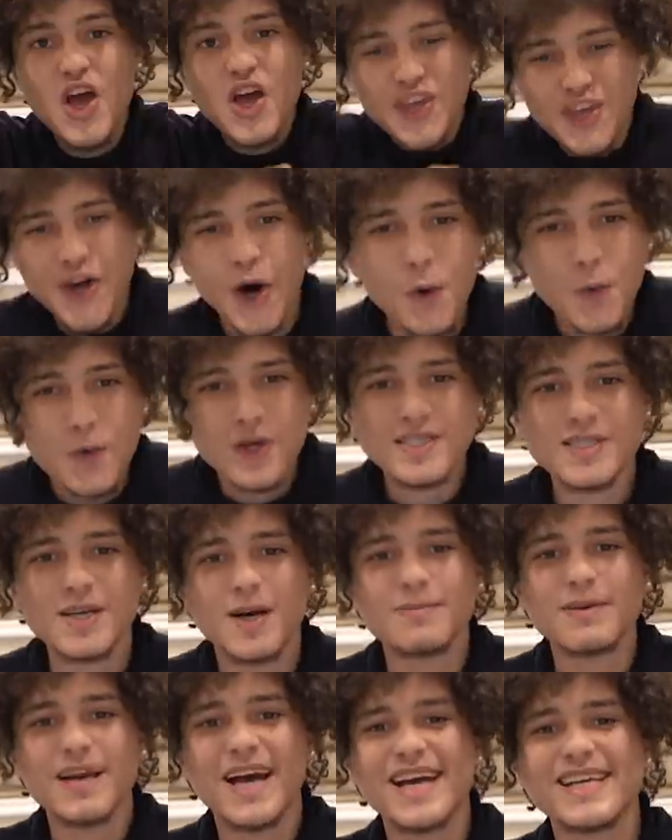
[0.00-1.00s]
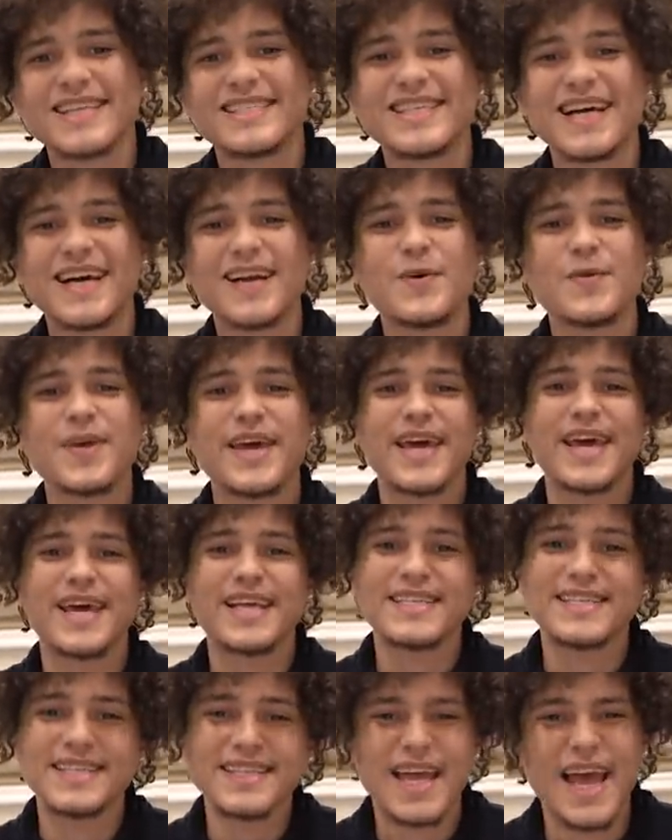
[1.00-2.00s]
Yo, what's up guys? Jallow here,
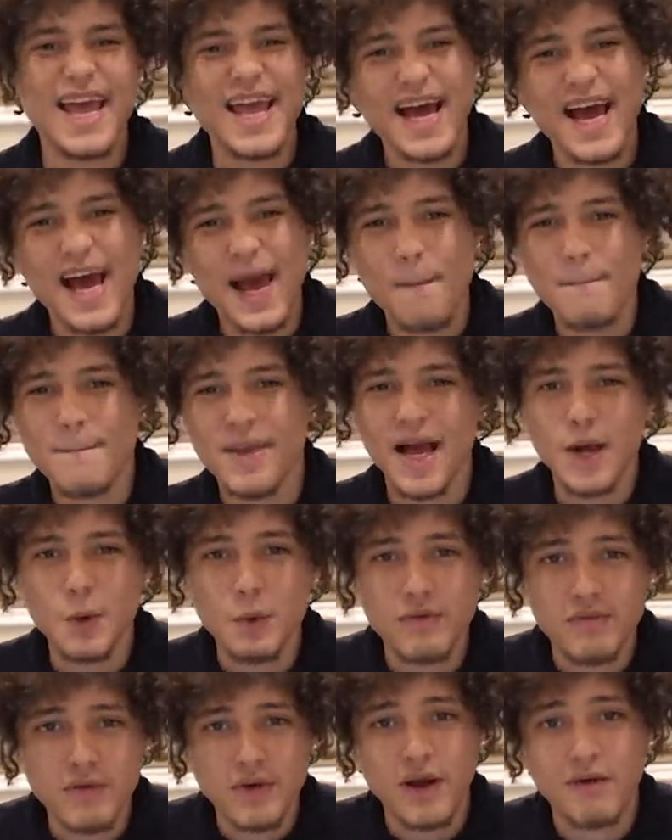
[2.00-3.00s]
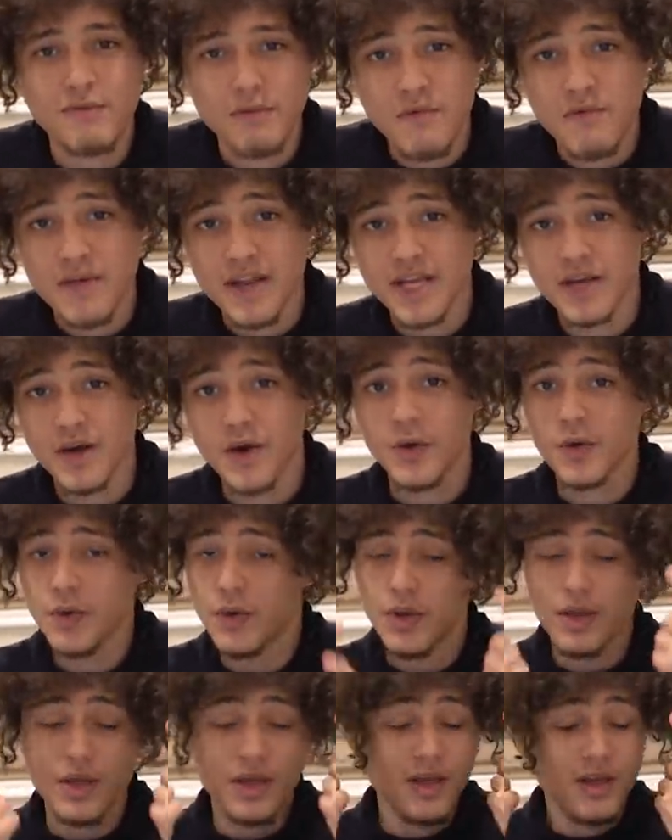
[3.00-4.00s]
and today I am back with another
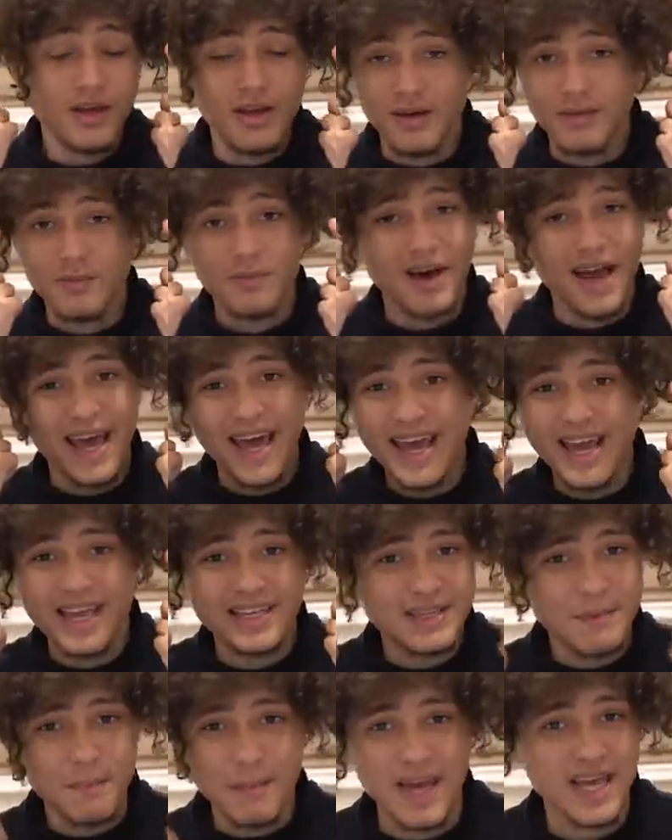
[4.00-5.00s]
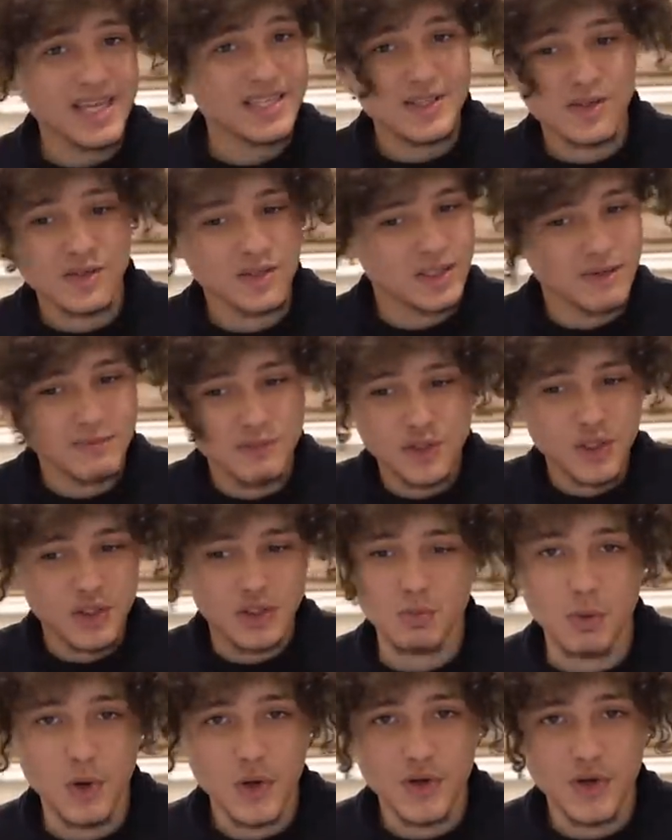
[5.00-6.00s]
video. My hair is a mess because I've
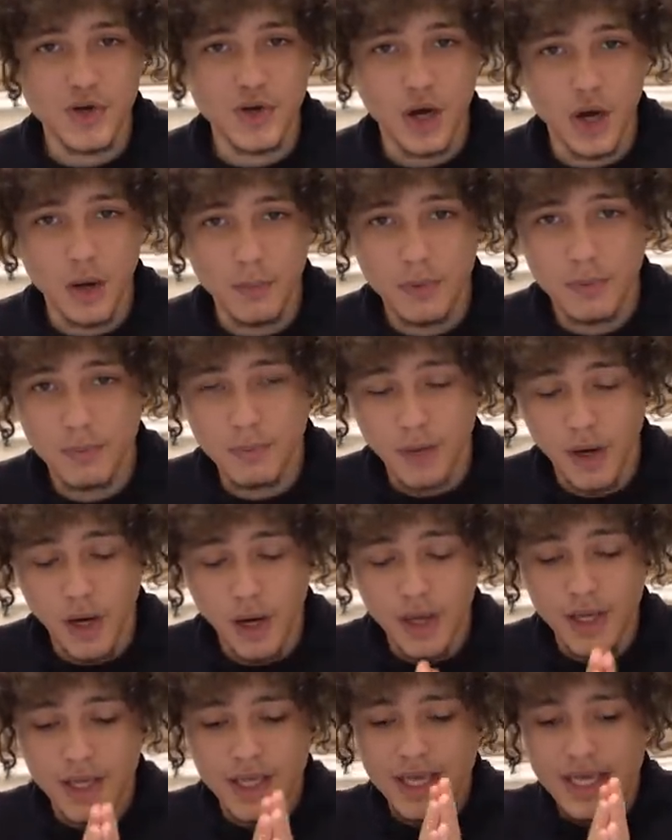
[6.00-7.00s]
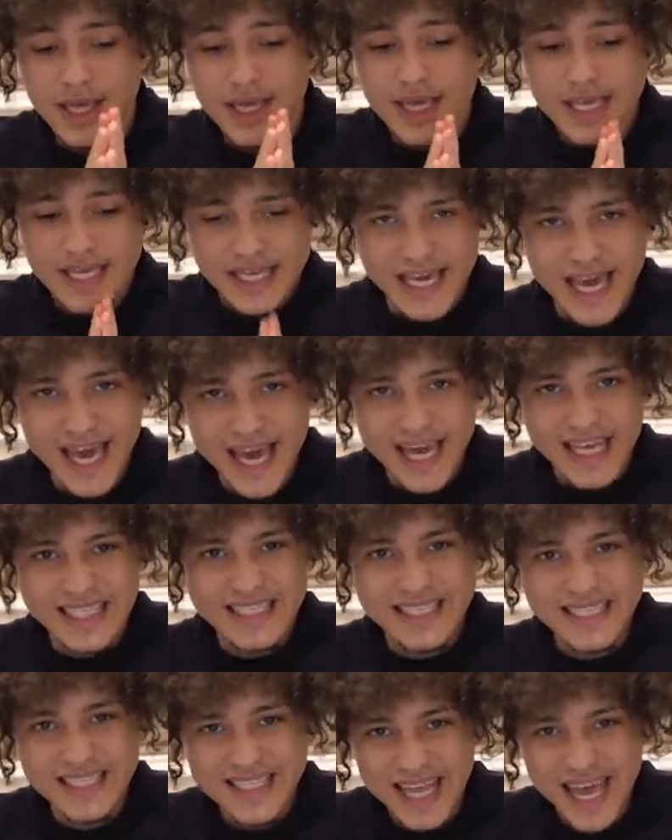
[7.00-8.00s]
just woken up. But yeah,
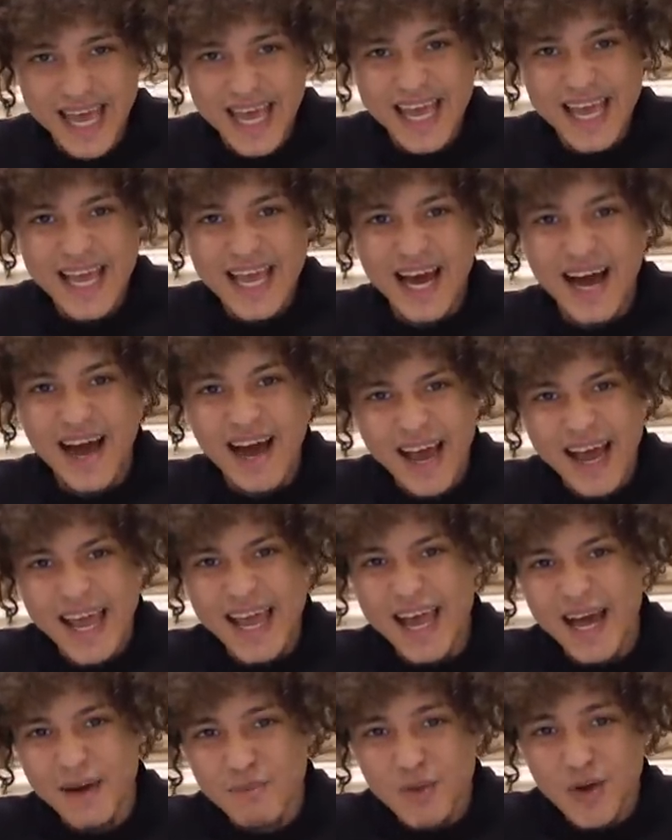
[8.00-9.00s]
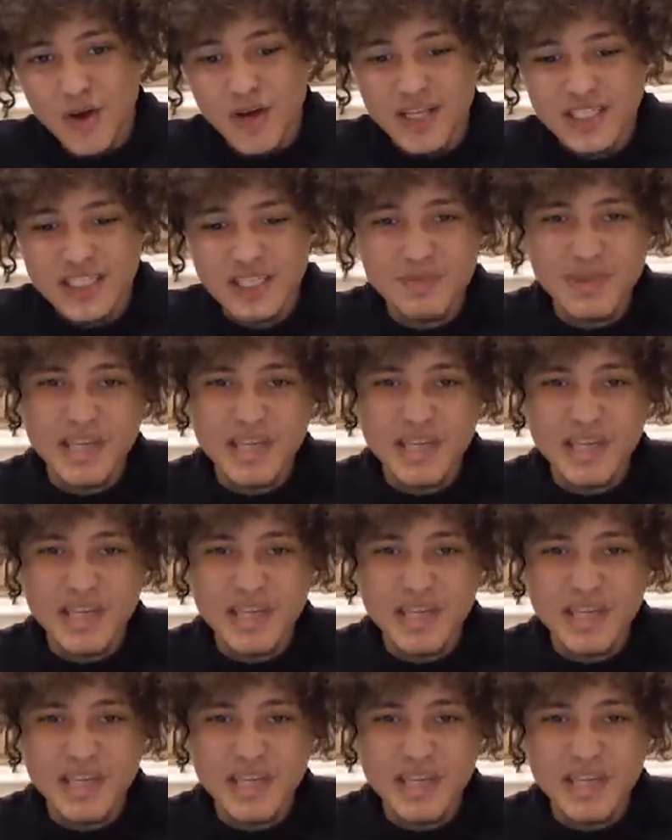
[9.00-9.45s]
today I am going to